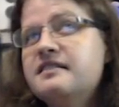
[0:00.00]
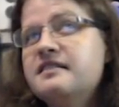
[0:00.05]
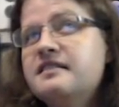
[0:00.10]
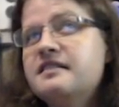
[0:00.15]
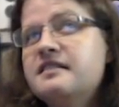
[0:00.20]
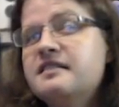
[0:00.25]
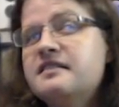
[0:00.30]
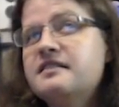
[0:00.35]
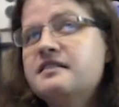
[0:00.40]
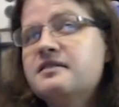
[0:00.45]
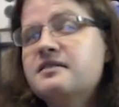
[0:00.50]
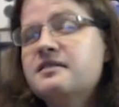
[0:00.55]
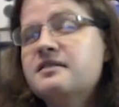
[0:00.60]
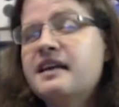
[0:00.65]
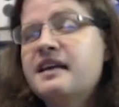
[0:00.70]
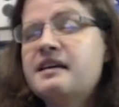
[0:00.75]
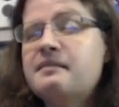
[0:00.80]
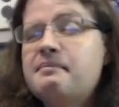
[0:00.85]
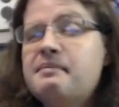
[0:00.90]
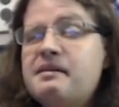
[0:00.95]
or like
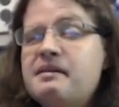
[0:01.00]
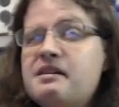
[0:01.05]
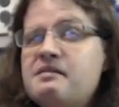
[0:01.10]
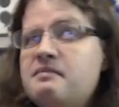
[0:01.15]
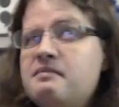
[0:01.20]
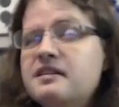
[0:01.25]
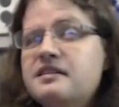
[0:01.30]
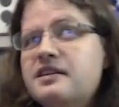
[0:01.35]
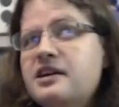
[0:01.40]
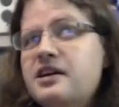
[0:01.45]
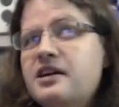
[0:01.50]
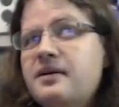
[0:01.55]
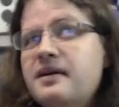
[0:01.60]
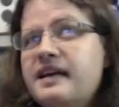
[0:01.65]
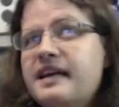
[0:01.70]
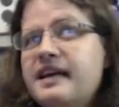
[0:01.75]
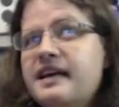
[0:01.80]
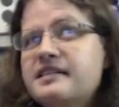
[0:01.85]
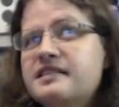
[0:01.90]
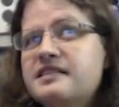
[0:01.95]
about a month ago, I
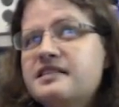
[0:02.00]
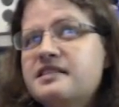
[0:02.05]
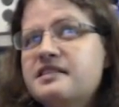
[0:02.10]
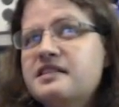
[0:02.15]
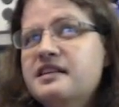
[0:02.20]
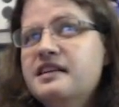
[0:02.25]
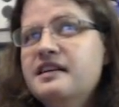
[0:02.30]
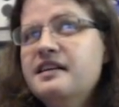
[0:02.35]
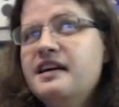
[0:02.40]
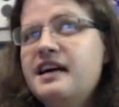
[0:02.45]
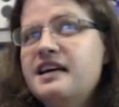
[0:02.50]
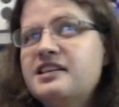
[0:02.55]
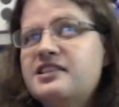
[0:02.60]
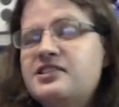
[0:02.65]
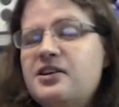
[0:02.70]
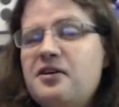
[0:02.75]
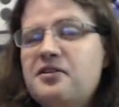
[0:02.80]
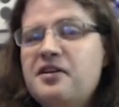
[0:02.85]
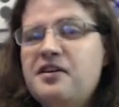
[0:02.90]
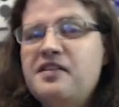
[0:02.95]
guess. I
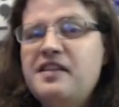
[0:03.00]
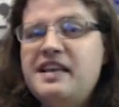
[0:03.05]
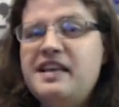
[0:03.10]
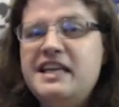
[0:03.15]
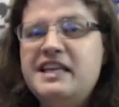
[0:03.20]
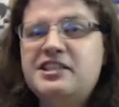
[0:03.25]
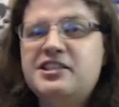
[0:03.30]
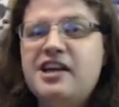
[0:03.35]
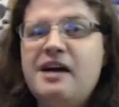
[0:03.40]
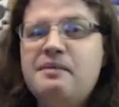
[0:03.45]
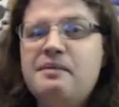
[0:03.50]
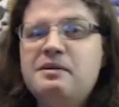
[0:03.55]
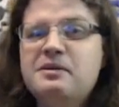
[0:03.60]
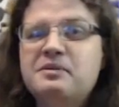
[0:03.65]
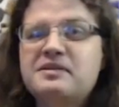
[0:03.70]
saw it on the eShop. It was like